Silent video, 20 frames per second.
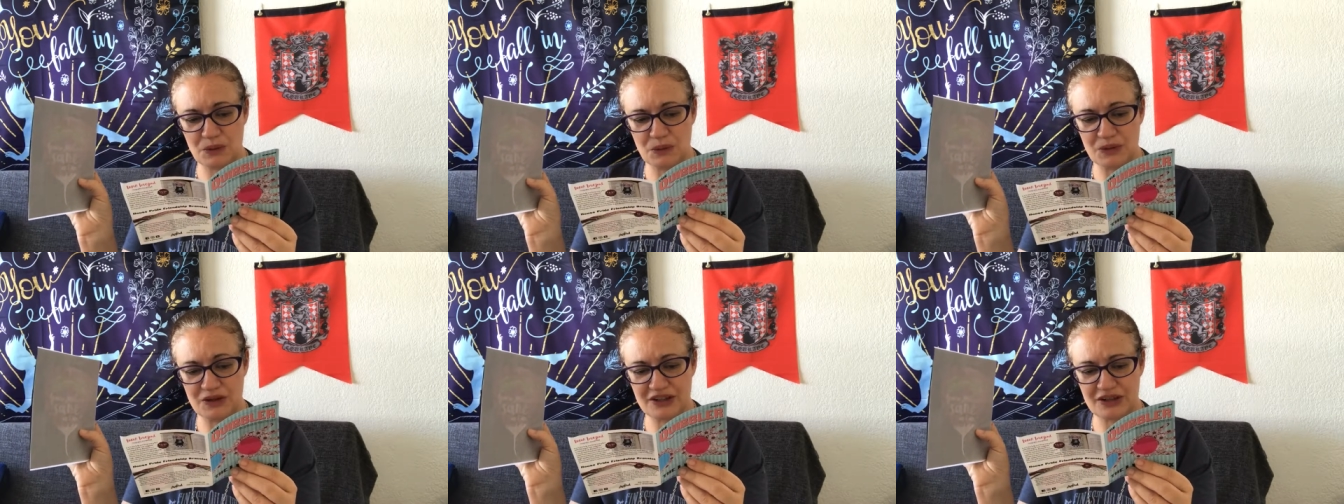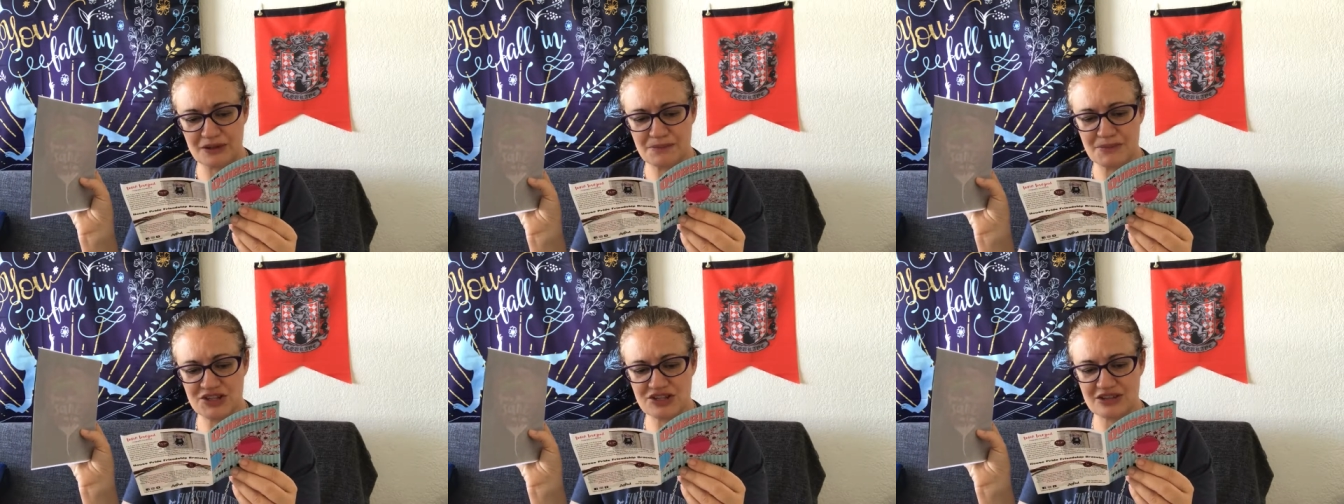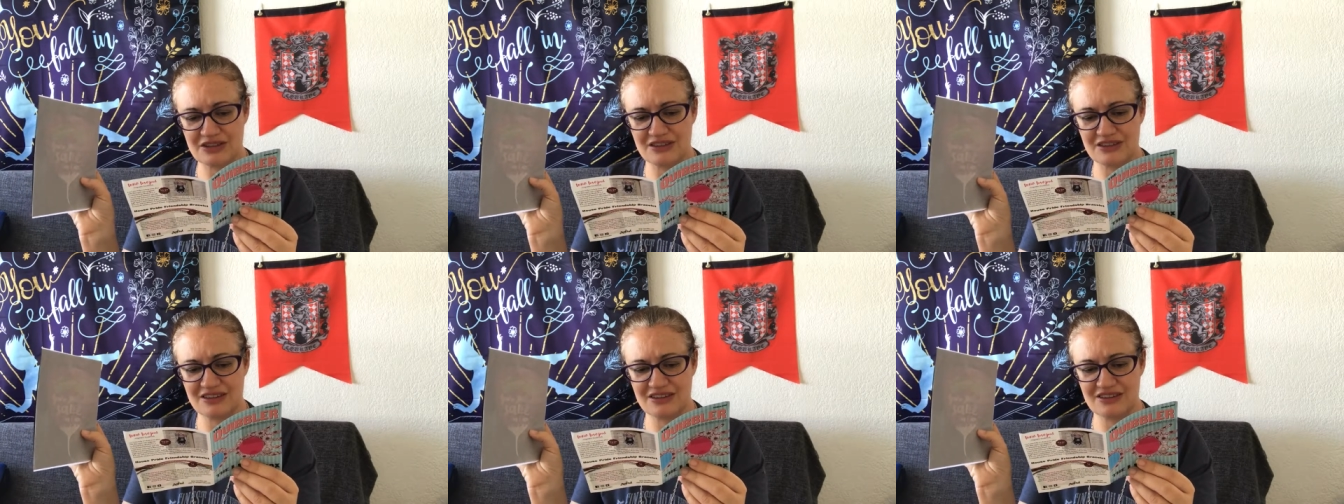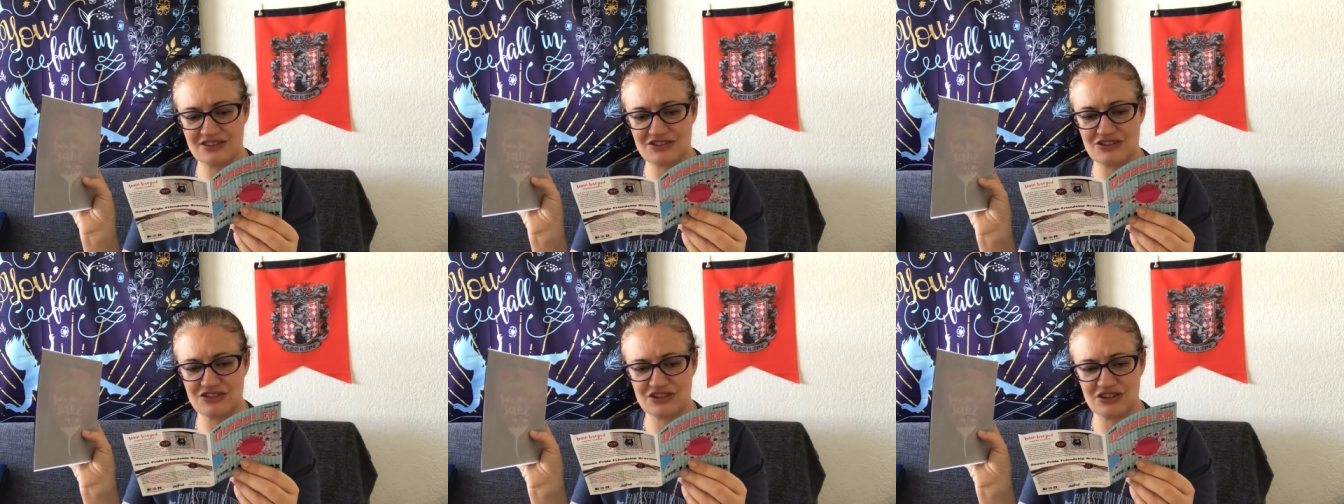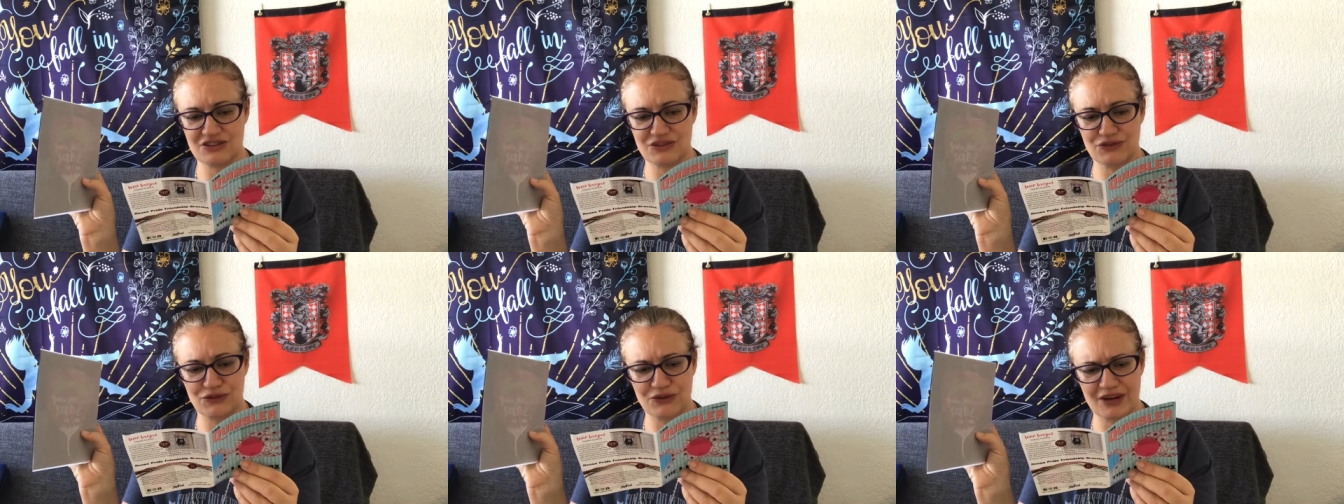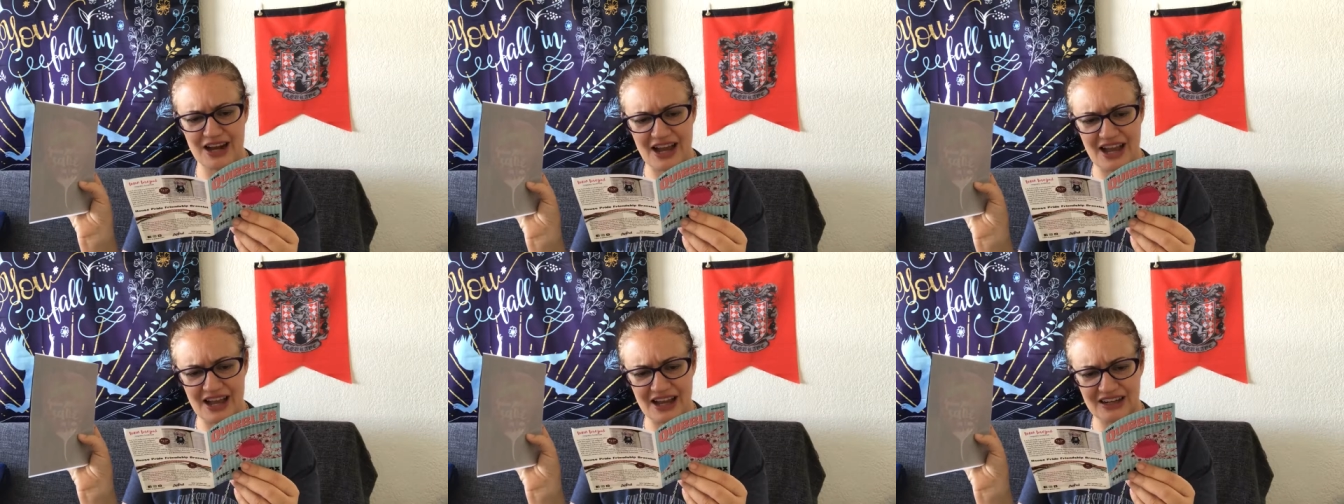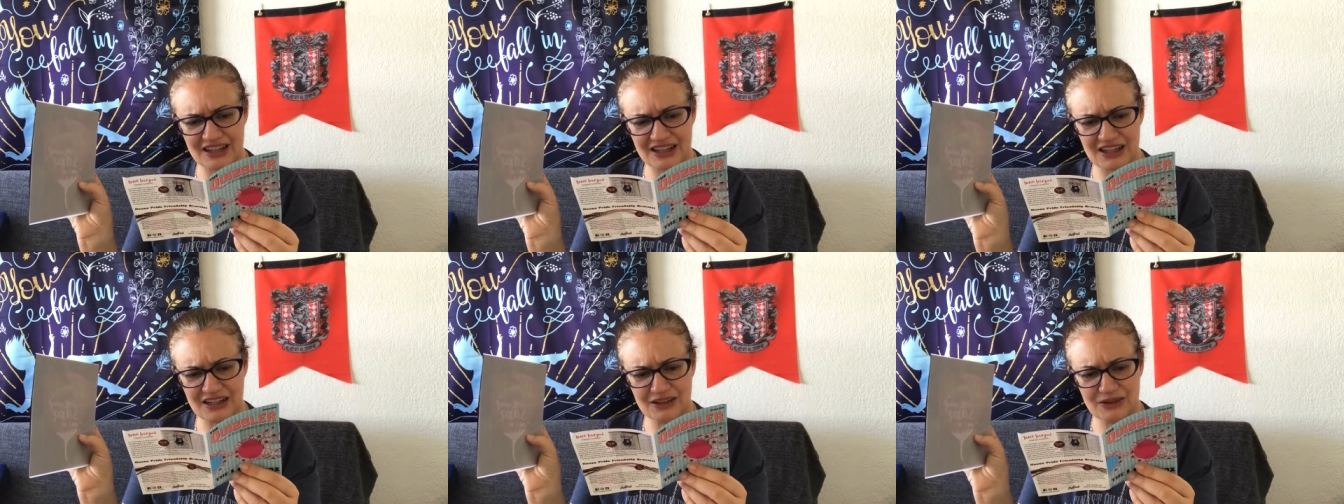We commissioned these just for
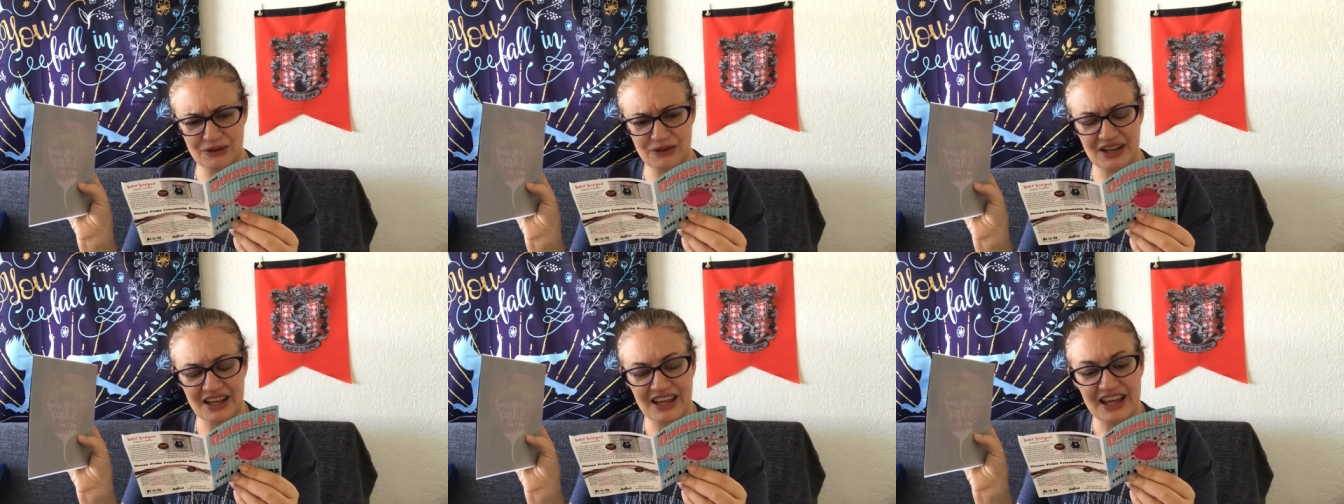Accio.